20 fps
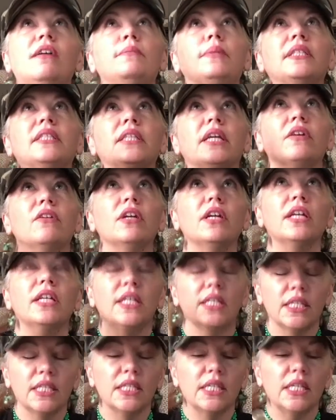Mascara,
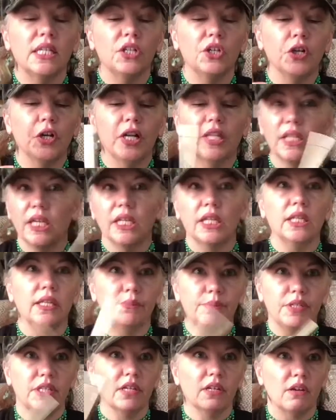concealer, and like
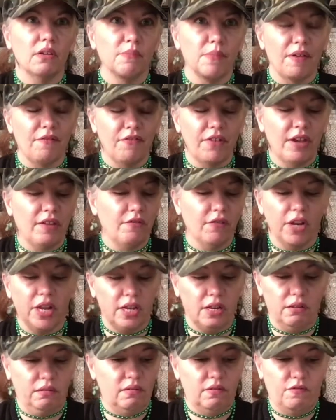lipstick are my
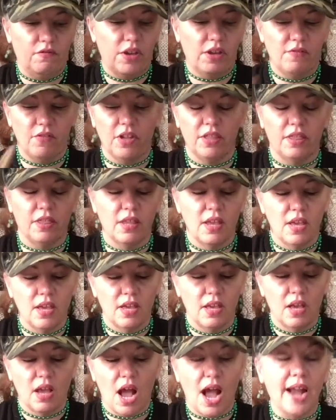favorite, favorite
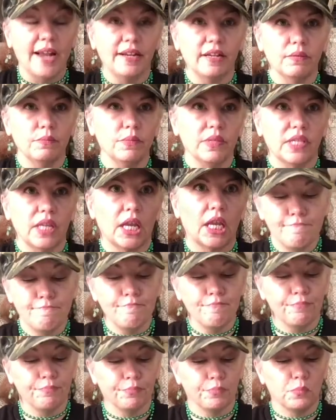items. Like
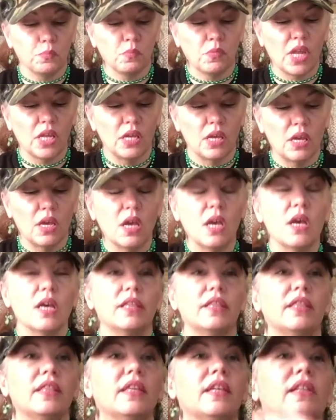
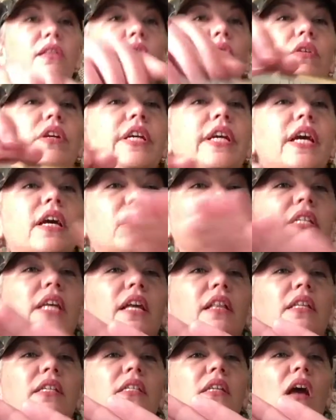the L'Oreal
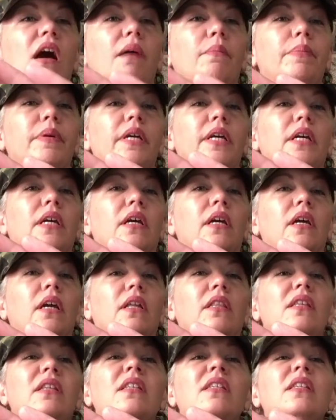Telescopic,
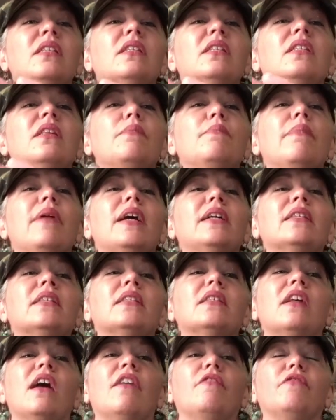this is the best
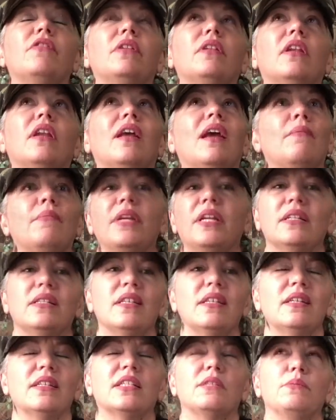stuff. And I mean, it's
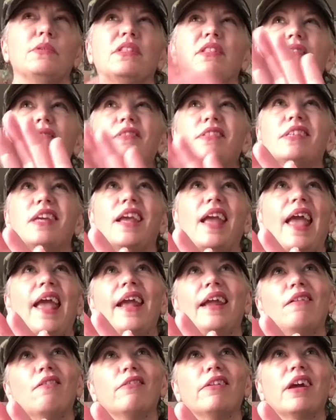inexpensive. It's like
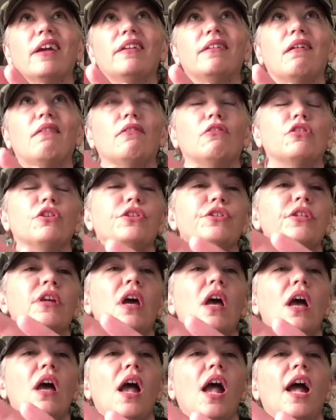eight or $9,
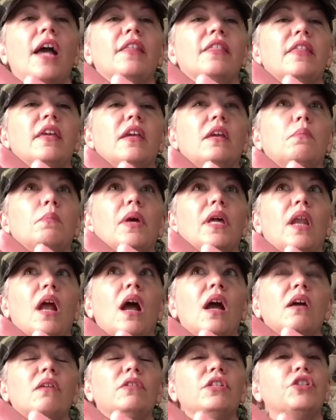I think. But
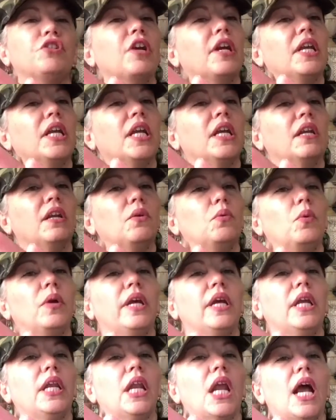I always try to get it
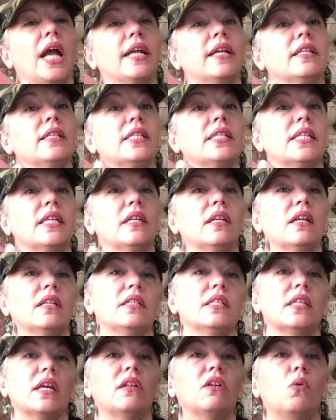when I can see it on
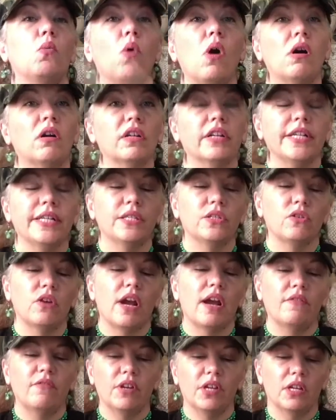sale at Walgreens or
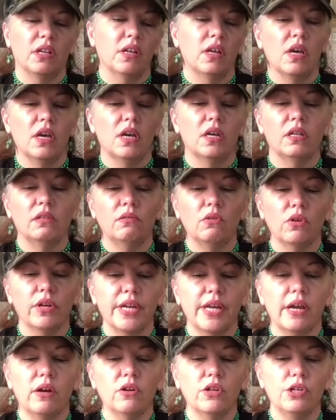have a
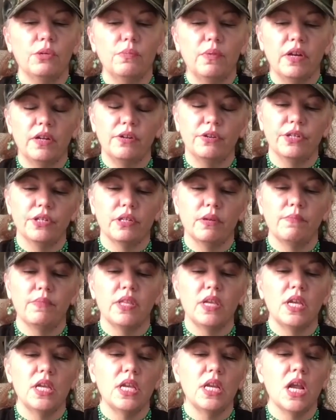L'Oreal coupon or
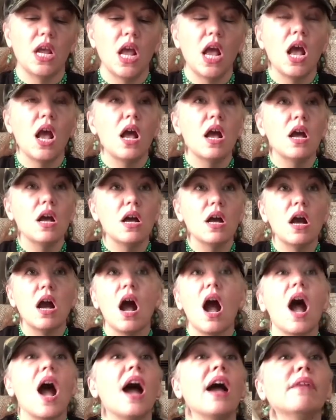something.
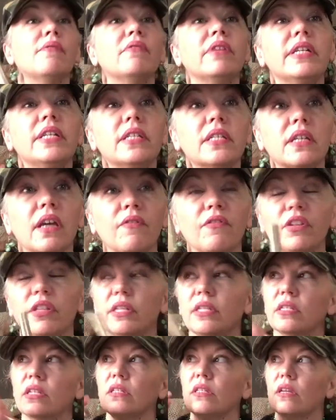I rediscovered
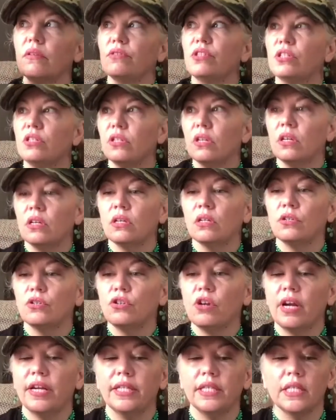this because I was
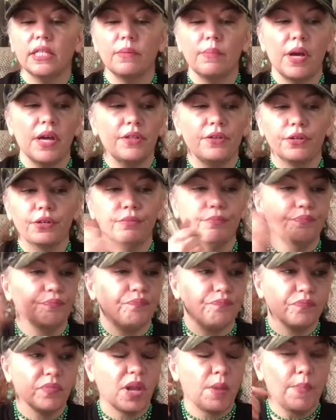trying some other
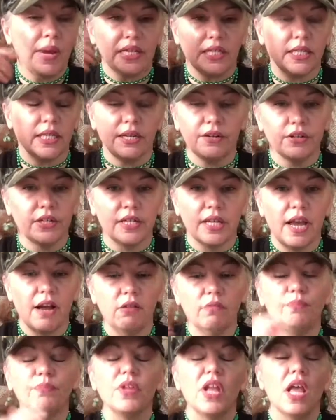mascaras
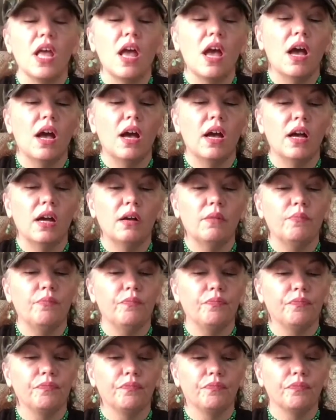out.
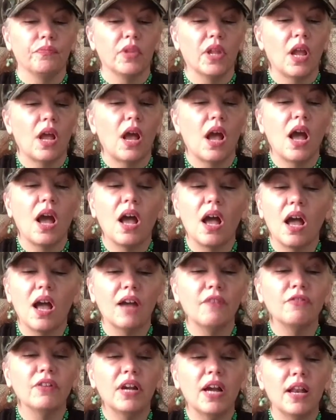Um,
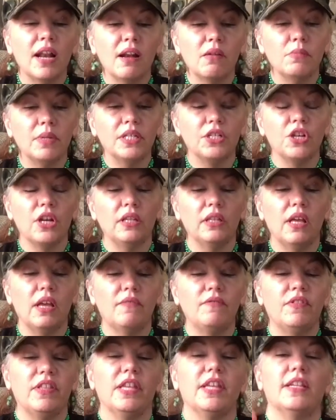I forgot how much I
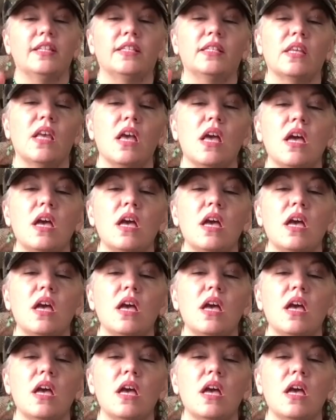love this.